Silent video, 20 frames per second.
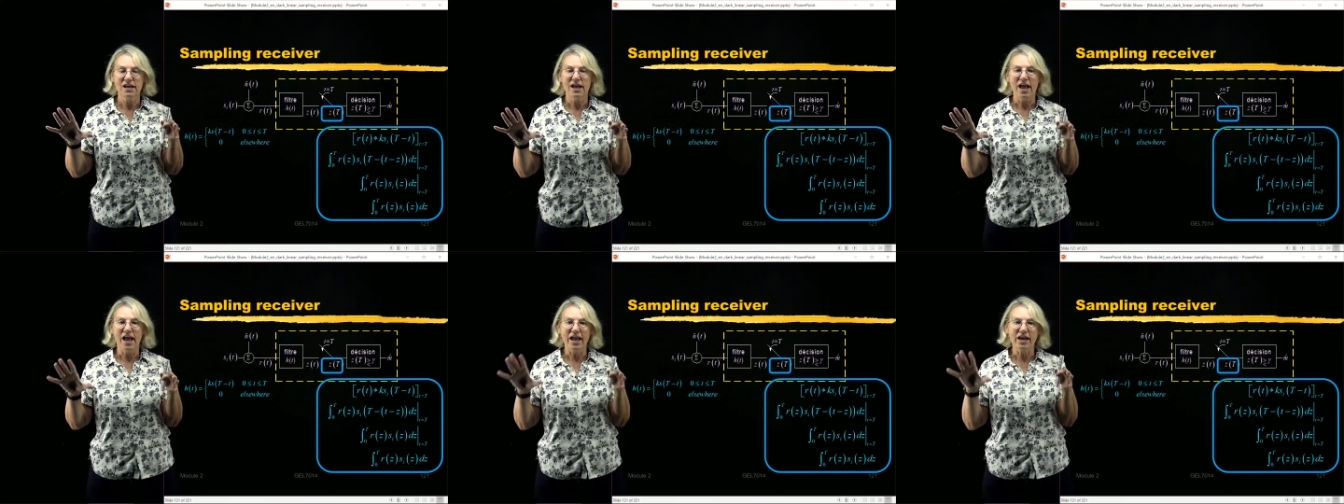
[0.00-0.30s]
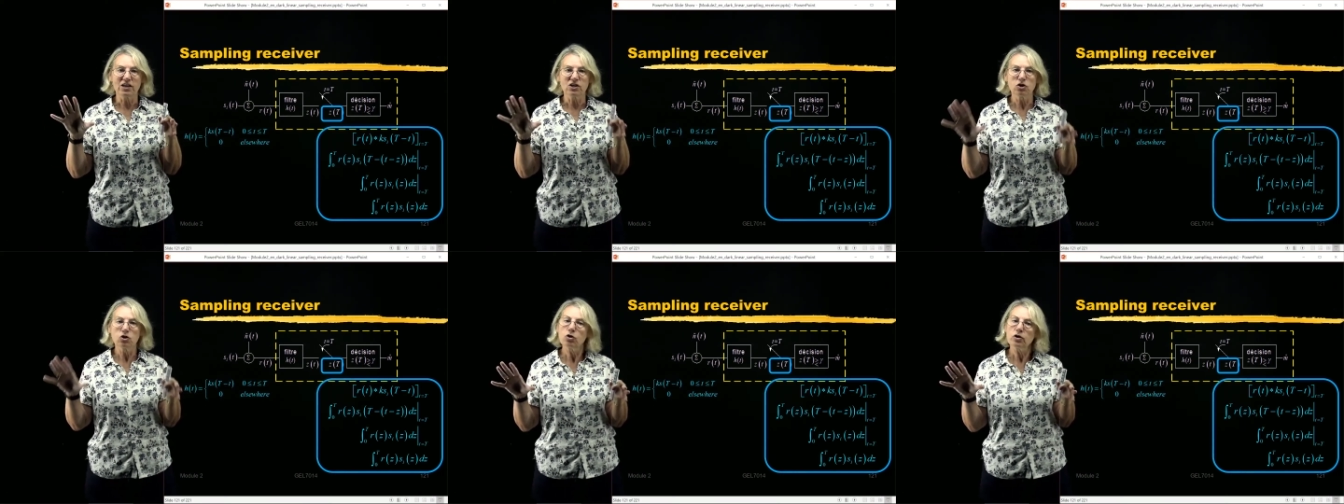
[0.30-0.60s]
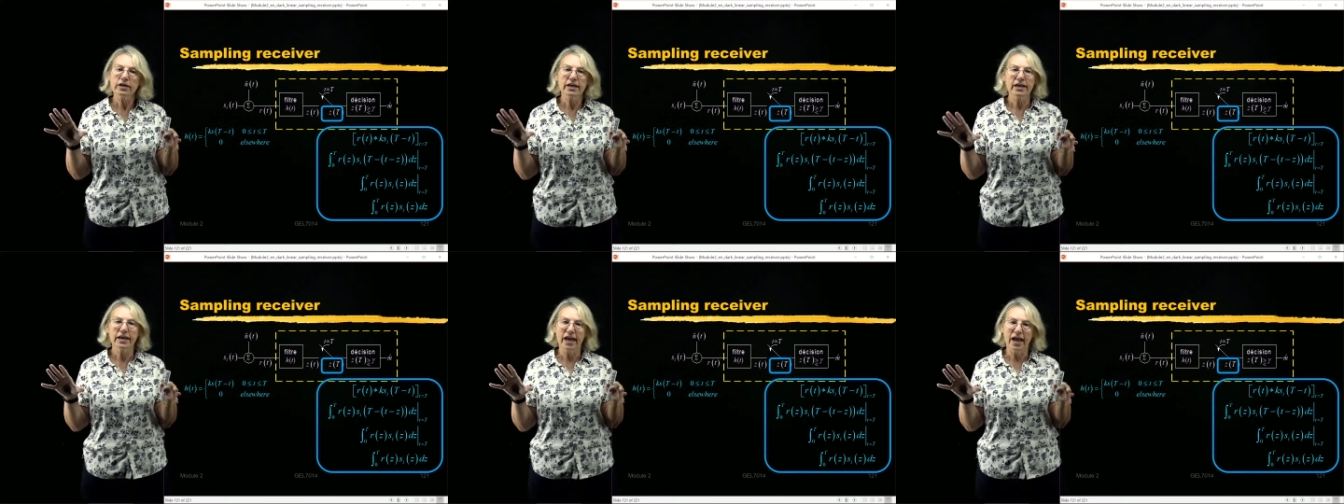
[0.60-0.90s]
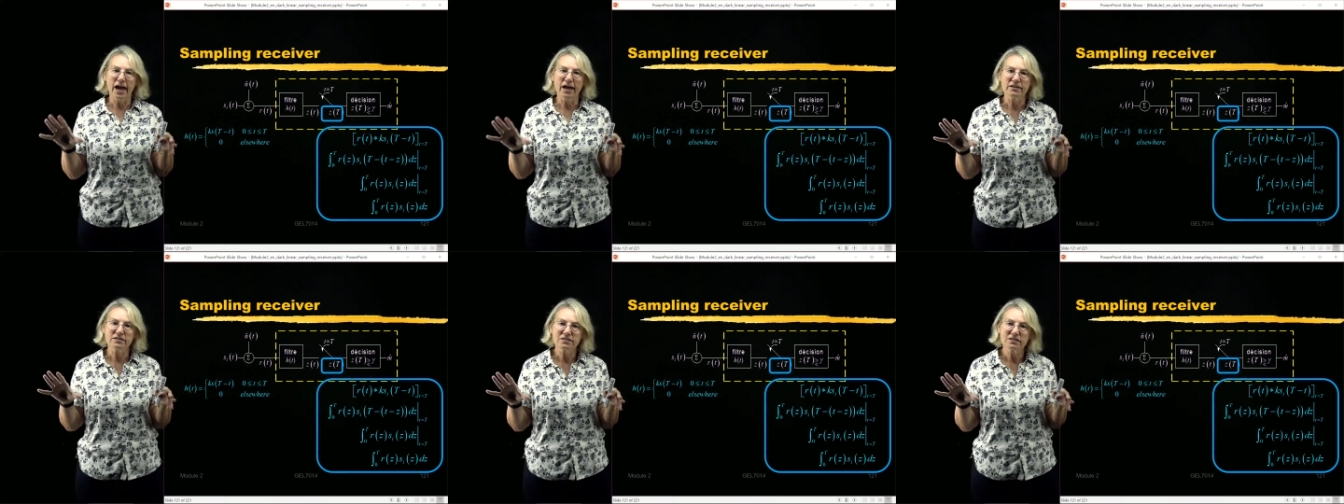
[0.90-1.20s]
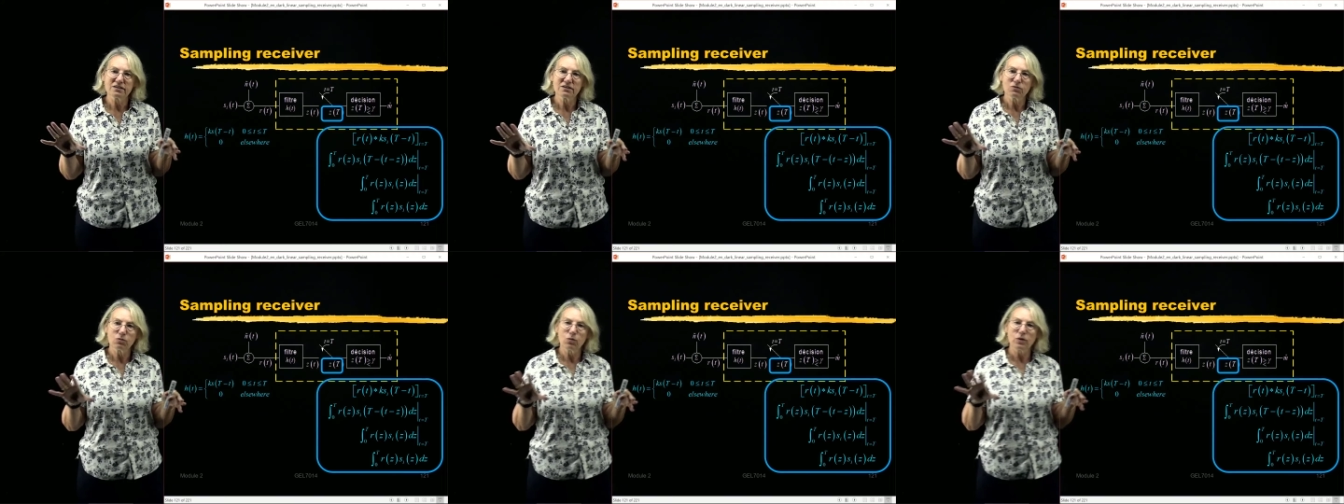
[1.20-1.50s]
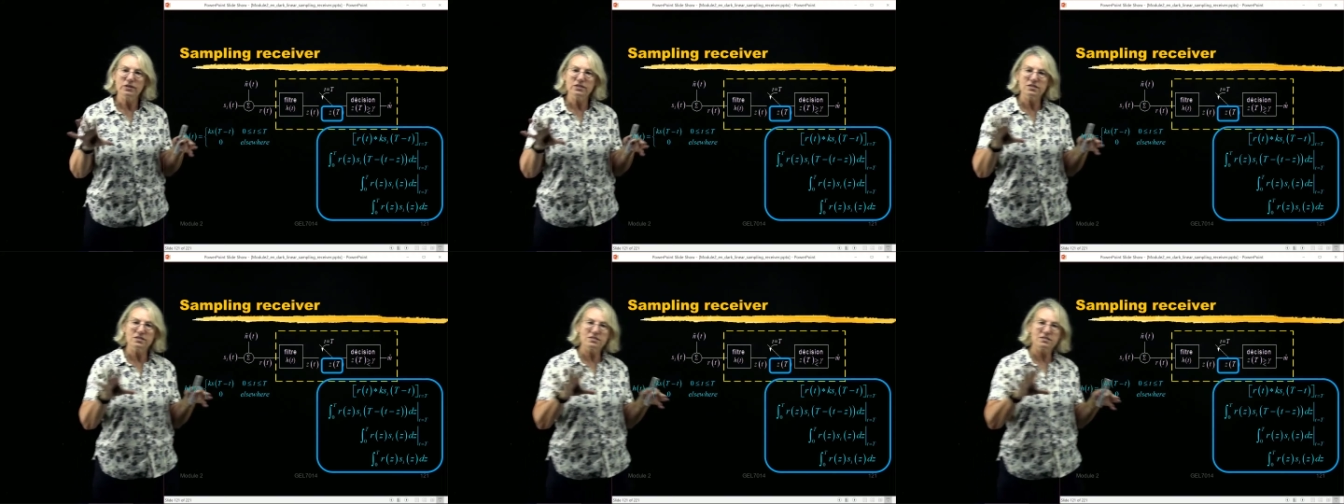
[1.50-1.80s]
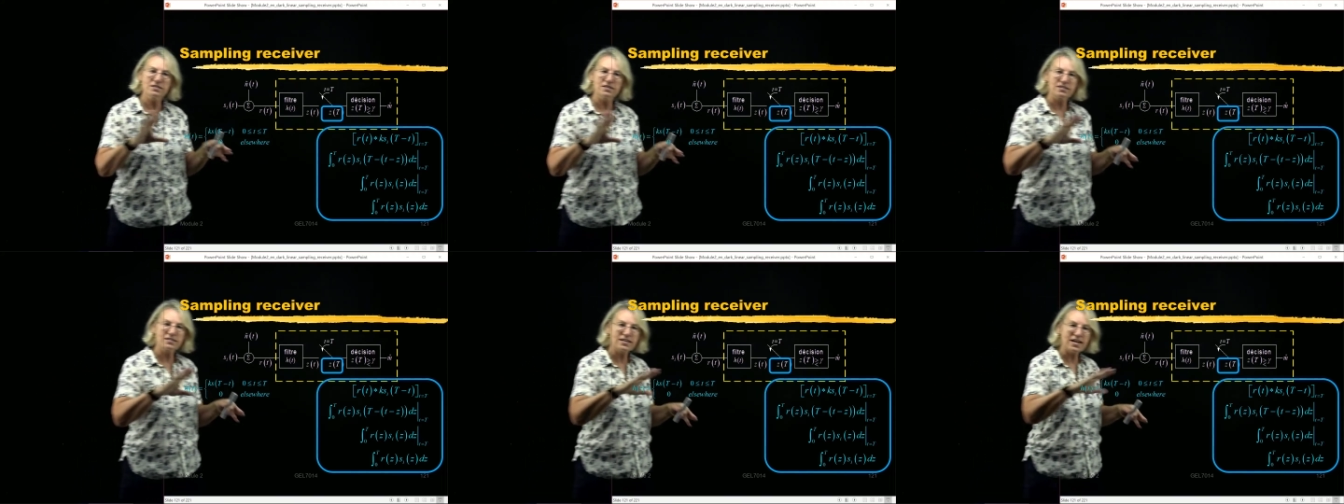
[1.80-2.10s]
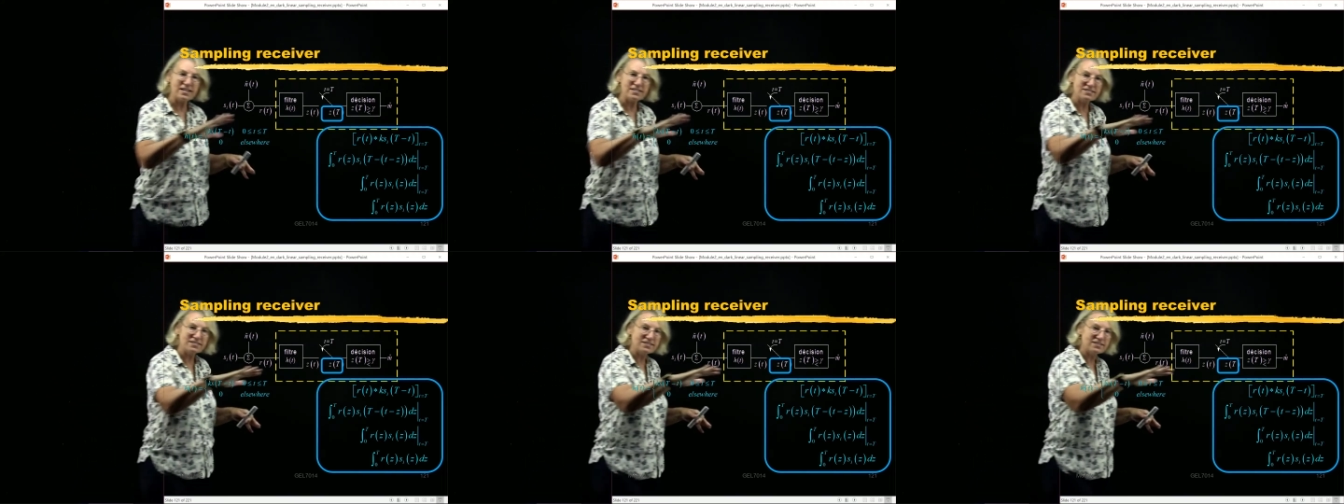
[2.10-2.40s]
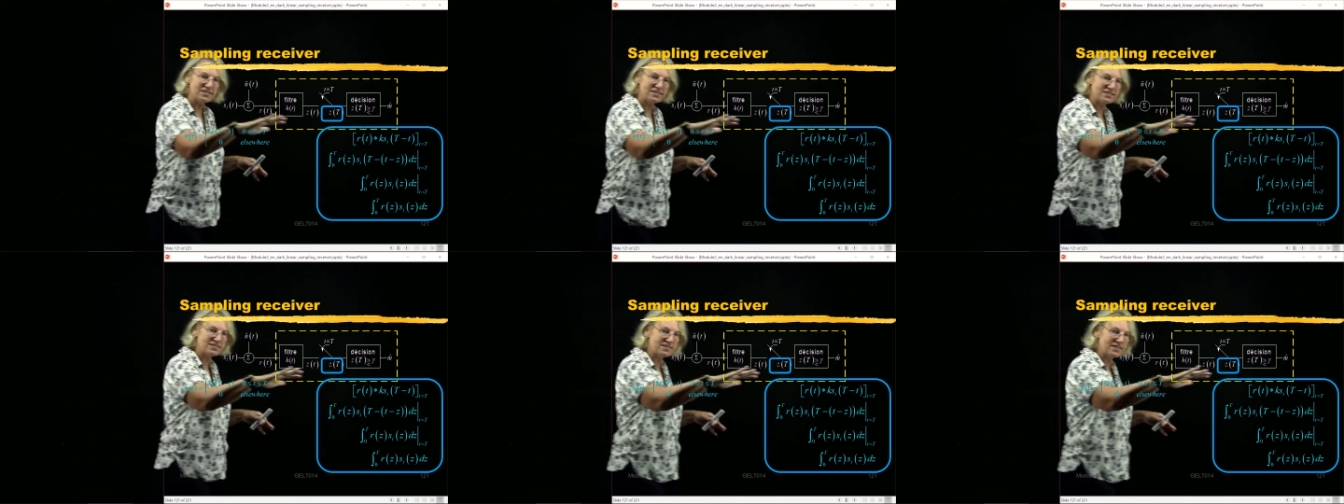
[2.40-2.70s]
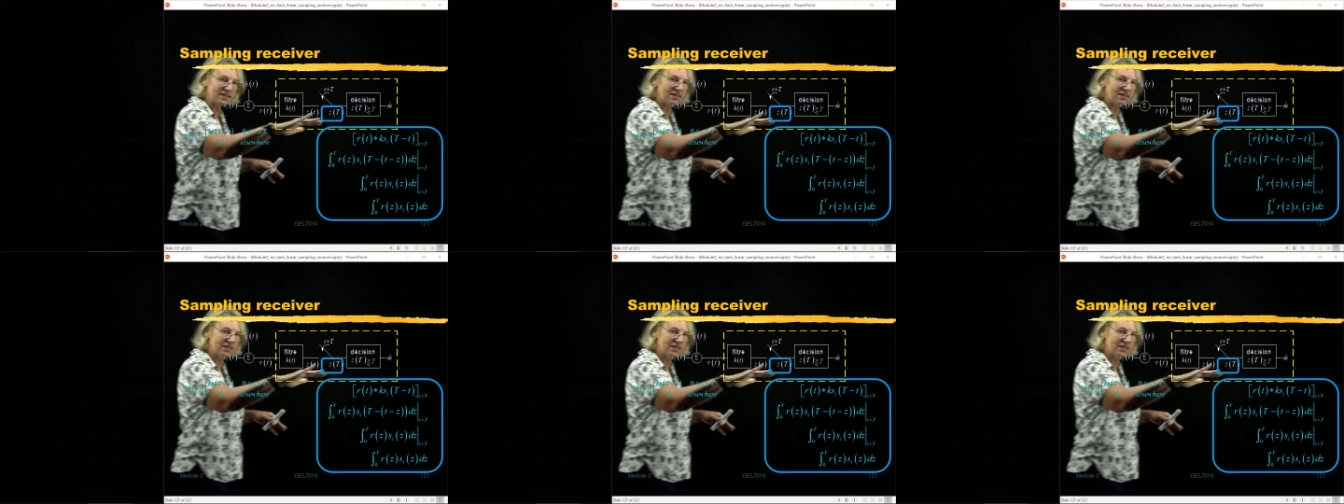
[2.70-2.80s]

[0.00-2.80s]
and looking at what does the test statistic